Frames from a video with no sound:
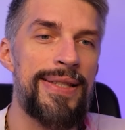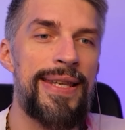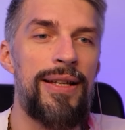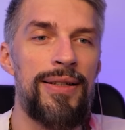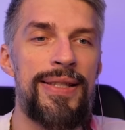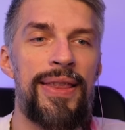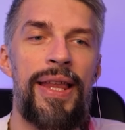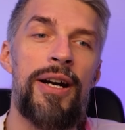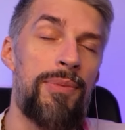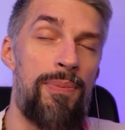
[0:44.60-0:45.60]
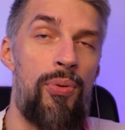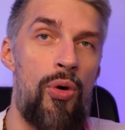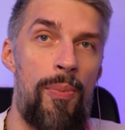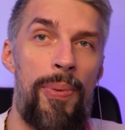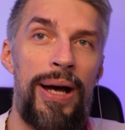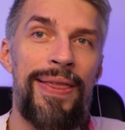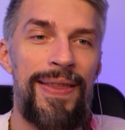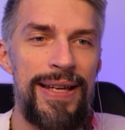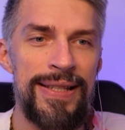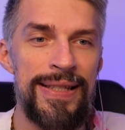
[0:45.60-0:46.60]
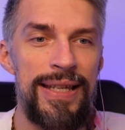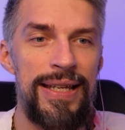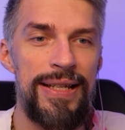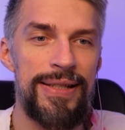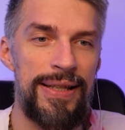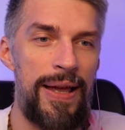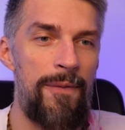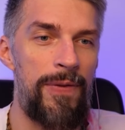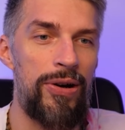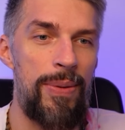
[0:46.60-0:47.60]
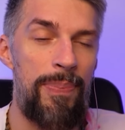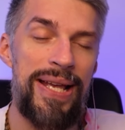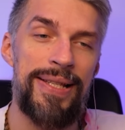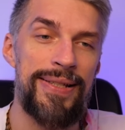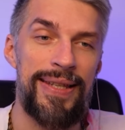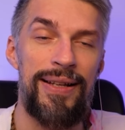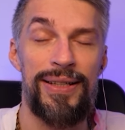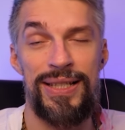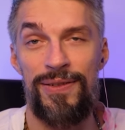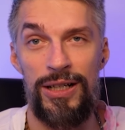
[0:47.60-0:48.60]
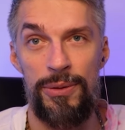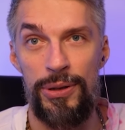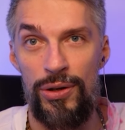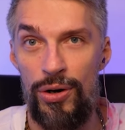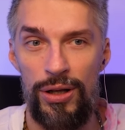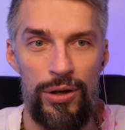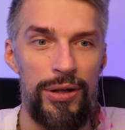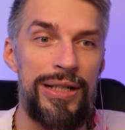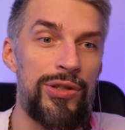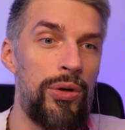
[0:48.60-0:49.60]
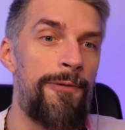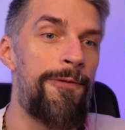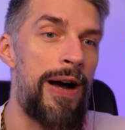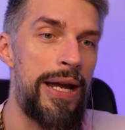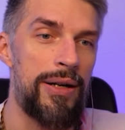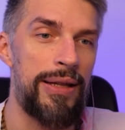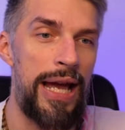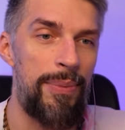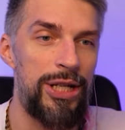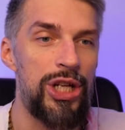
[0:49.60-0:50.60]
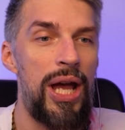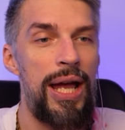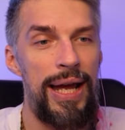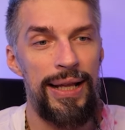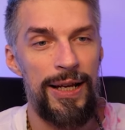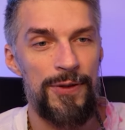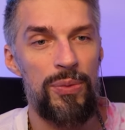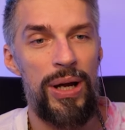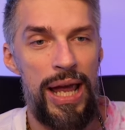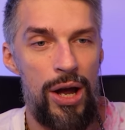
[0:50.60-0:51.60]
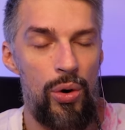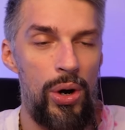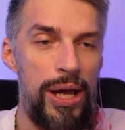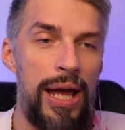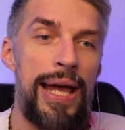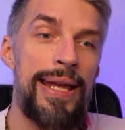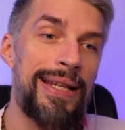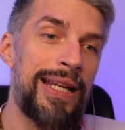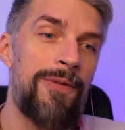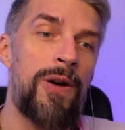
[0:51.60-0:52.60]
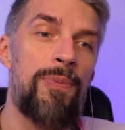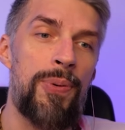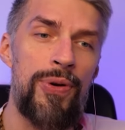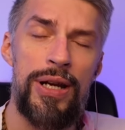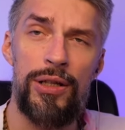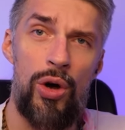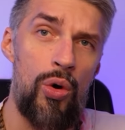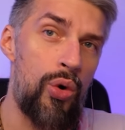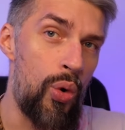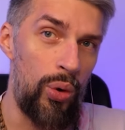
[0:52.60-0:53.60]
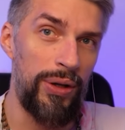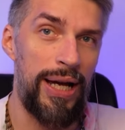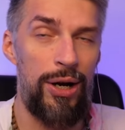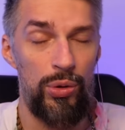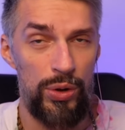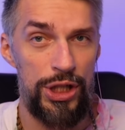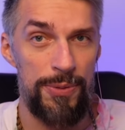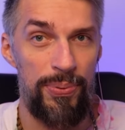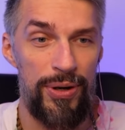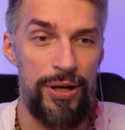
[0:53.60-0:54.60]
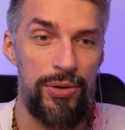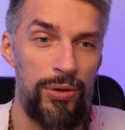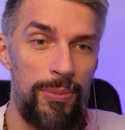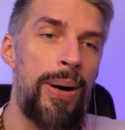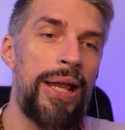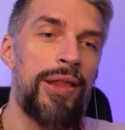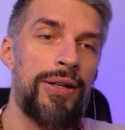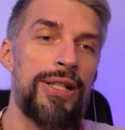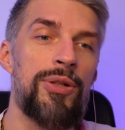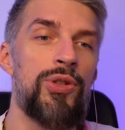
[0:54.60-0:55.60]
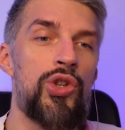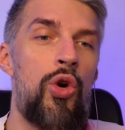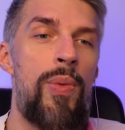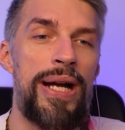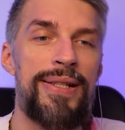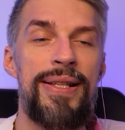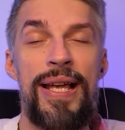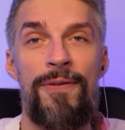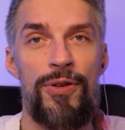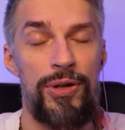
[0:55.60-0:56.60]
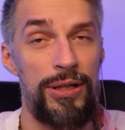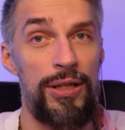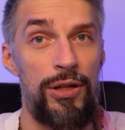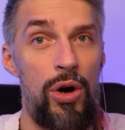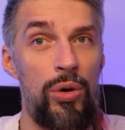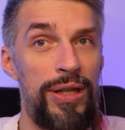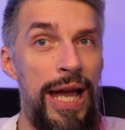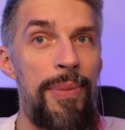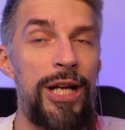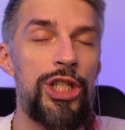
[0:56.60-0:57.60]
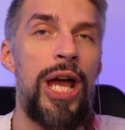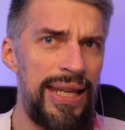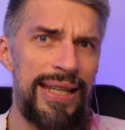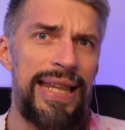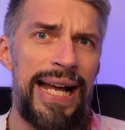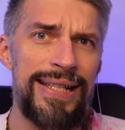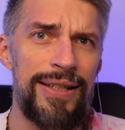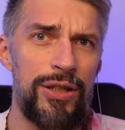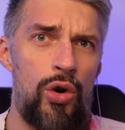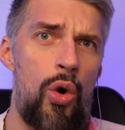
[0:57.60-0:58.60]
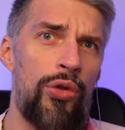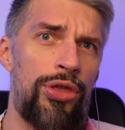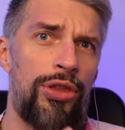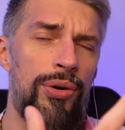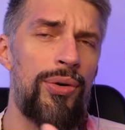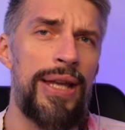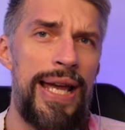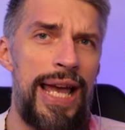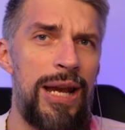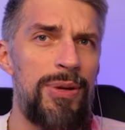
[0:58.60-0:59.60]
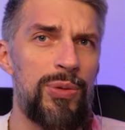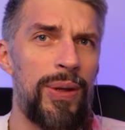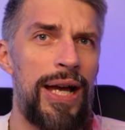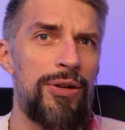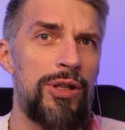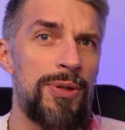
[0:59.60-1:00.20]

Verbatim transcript: skill is Thermo Bomb. This is a very basic skill that's available early on. It's doing fire damage and have some AoE. It have pretty low cooldown, which is pretty cool, but there are some drawbacks. It have really low damage, it doesn't go through the enemies without some